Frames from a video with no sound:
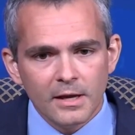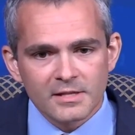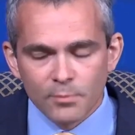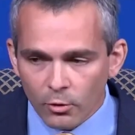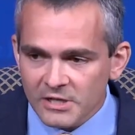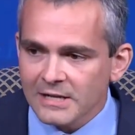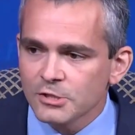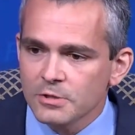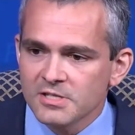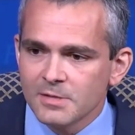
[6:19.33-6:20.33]
It's more
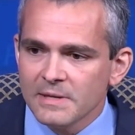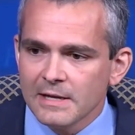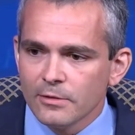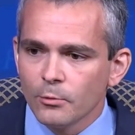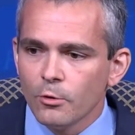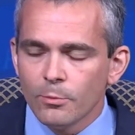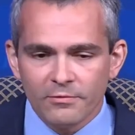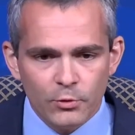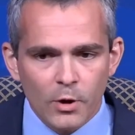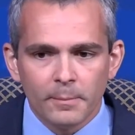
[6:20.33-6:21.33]
dangerous to be in the womb
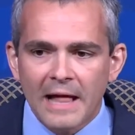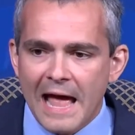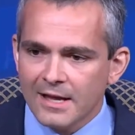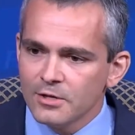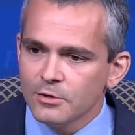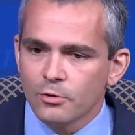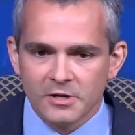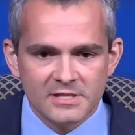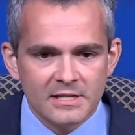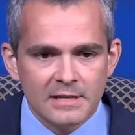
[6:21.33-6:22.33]
if you are Black in New
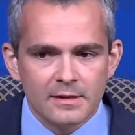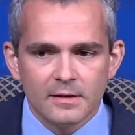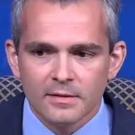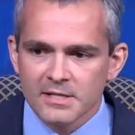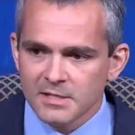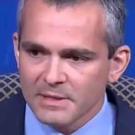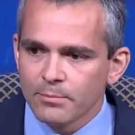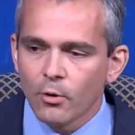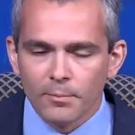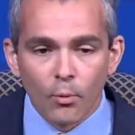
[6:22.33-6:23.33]
York City than to be
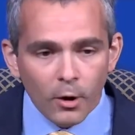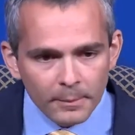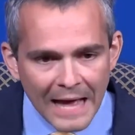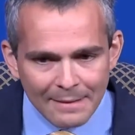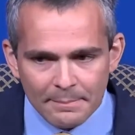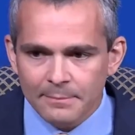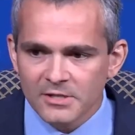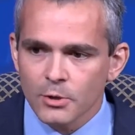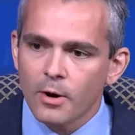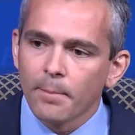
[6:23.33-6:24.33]
born. More Black
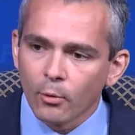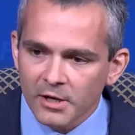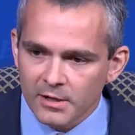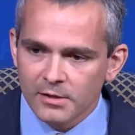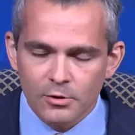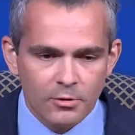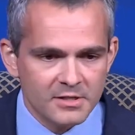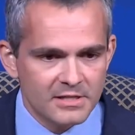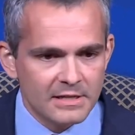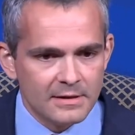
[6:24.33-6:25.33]
babies are aborted in New
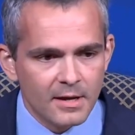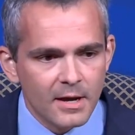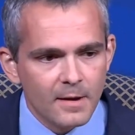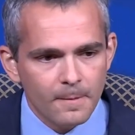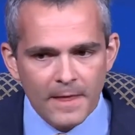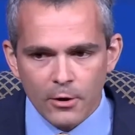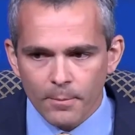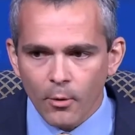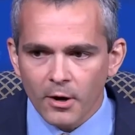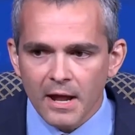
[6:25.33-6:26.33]
York City than
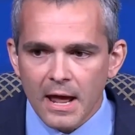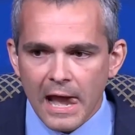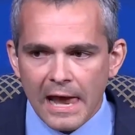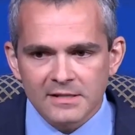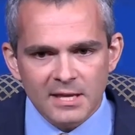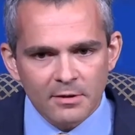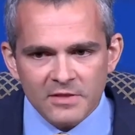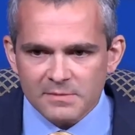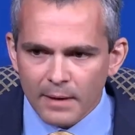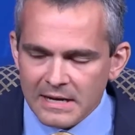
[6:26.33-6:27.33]
are born. And some
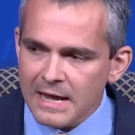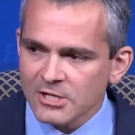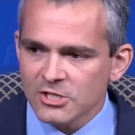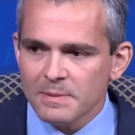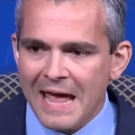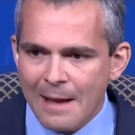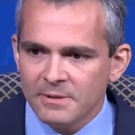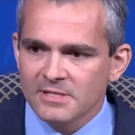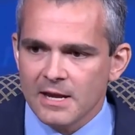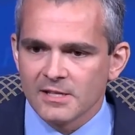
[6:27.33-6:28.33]
of this might not just be
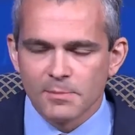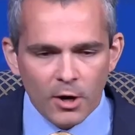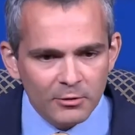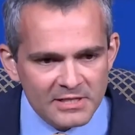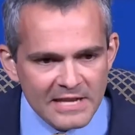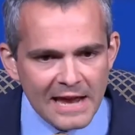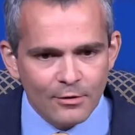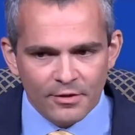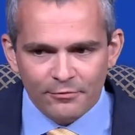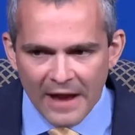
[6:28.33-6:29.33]
happenstance. Margaret
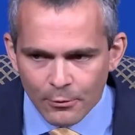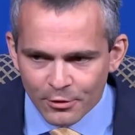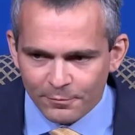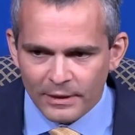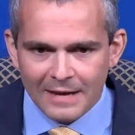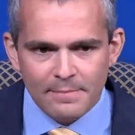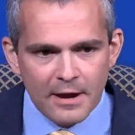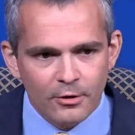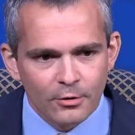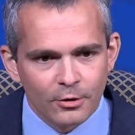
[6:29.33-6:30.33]
Sanger, the founder of Planned
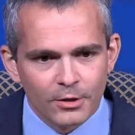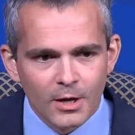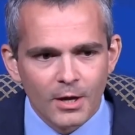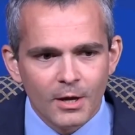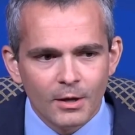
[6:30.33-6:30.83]
Parenthood,